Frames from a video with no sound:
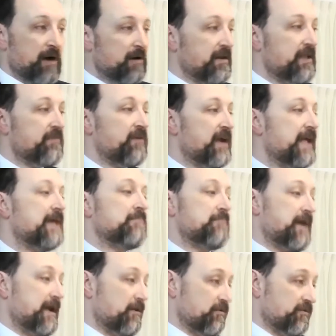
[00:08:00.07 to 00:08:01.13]
even ant
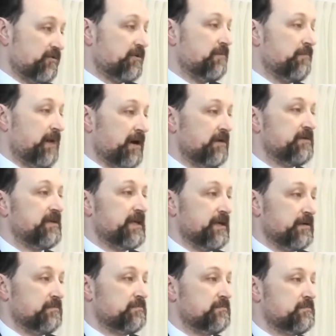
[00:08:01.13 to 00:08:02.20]
mounds compared to
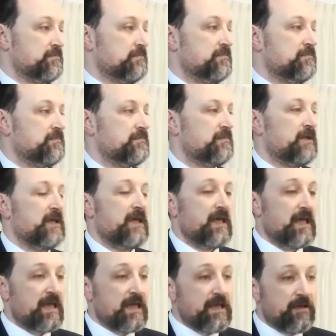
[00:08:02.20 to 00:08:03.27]
Him.
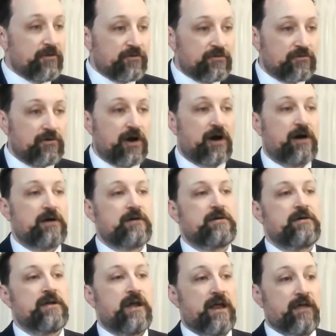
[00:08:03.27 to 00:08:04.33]
He is the rock.
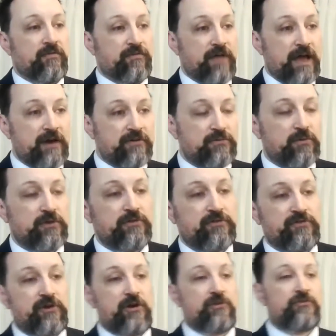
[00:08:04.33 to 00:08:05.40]
And that is where the
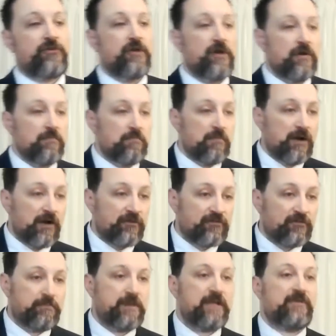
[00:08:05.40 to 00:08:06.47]
church must
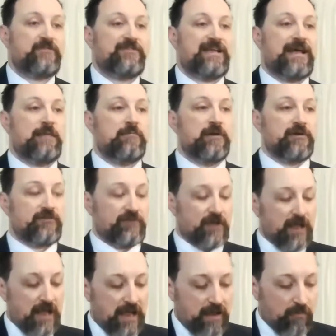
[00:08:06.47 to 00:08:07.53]
be established.
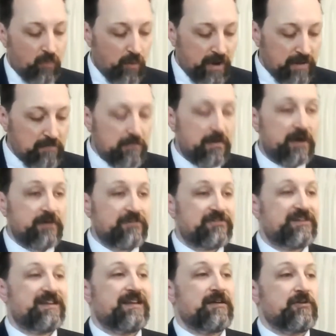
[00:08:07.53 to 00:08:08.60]
And we must
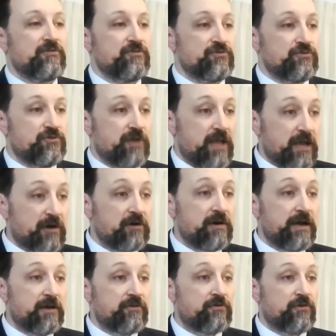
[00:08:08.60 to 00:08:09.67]
enter
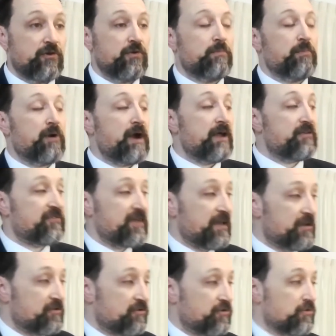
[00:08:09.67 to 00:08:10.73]
into, press
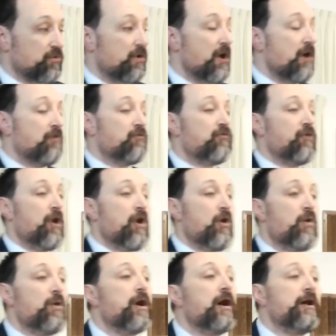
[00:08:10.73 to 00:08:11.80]
into,
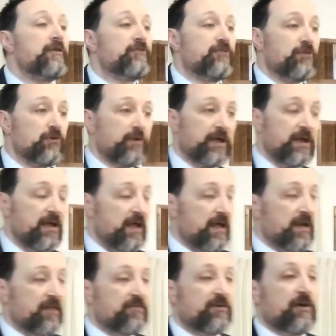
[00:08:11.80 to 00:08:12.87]
flow unto it. And
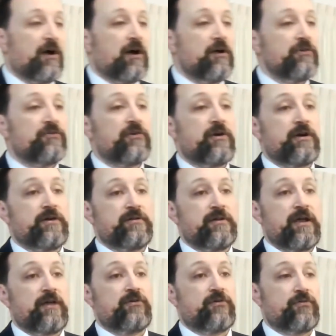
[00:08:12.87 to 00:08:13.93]
it's a contrary to
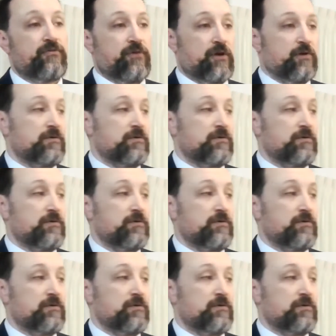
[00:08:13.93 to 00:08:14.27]
nature flow.